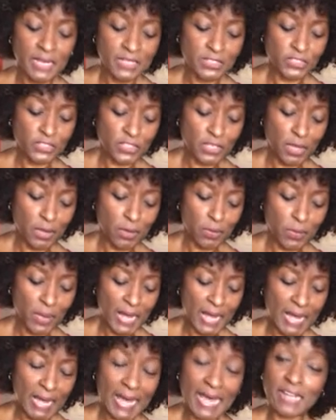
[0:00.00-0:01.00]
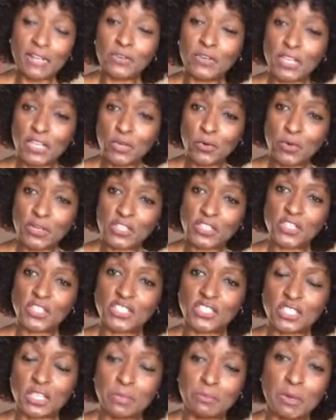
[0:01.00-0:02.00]
So I don't eat Cornish
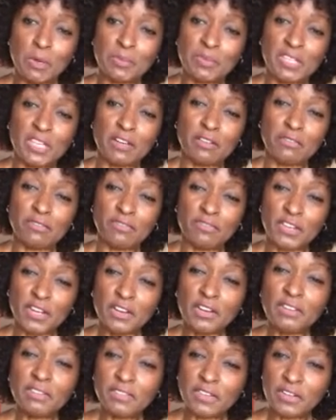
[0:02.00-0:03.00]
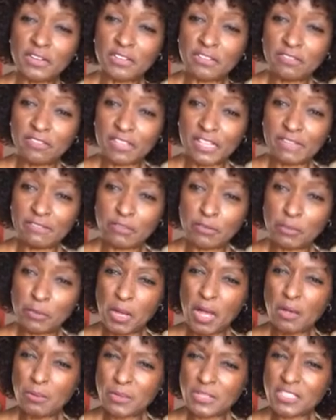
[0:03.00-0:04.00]
hens anymore, but they are very, very
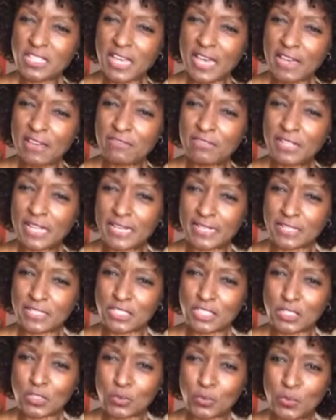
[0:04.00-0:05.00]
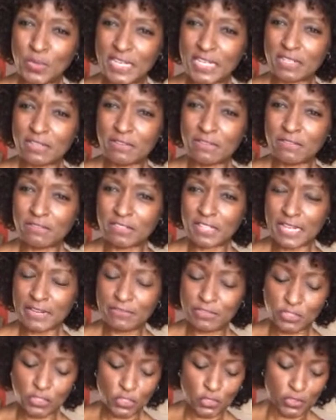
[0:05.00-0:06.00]
flavorful, almost have like a sweet
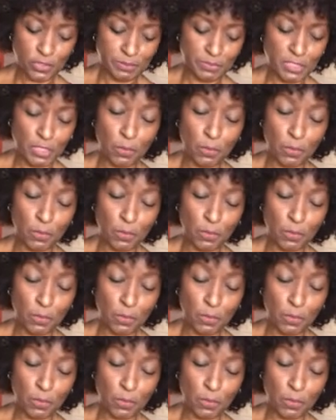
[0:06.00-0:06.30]
flavor to them.